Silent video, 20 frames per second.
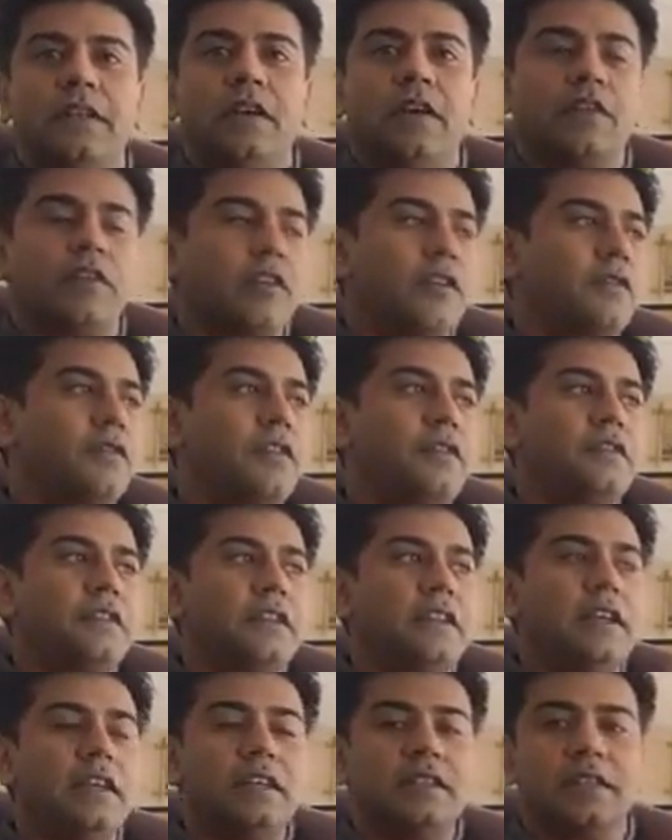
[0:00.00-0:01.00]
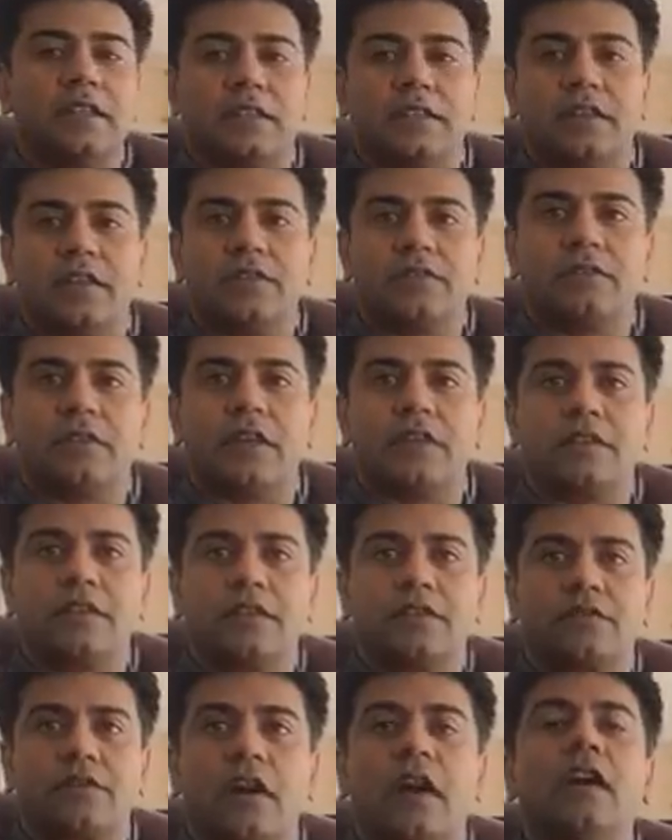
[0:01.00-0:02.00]
150 days, etc.,
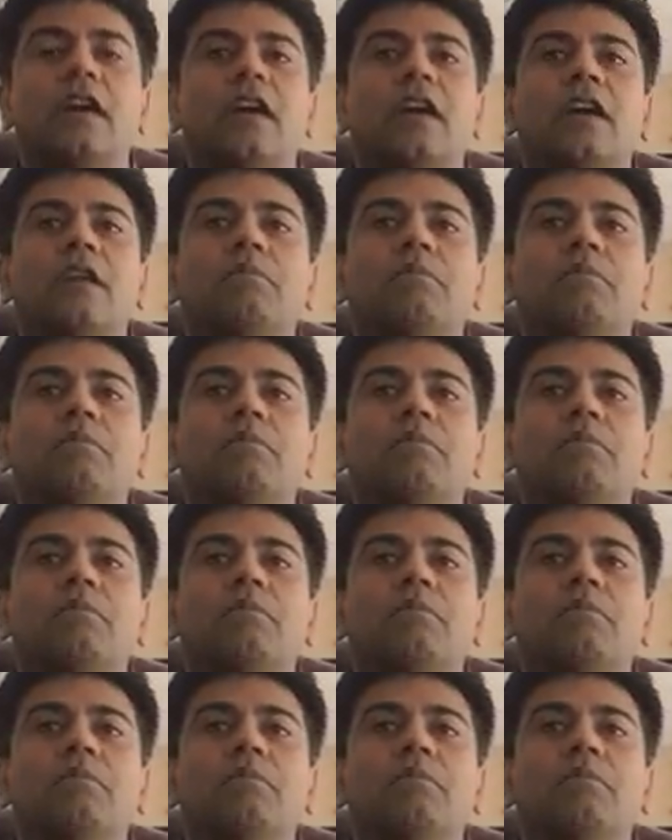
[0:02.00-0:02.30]
etc.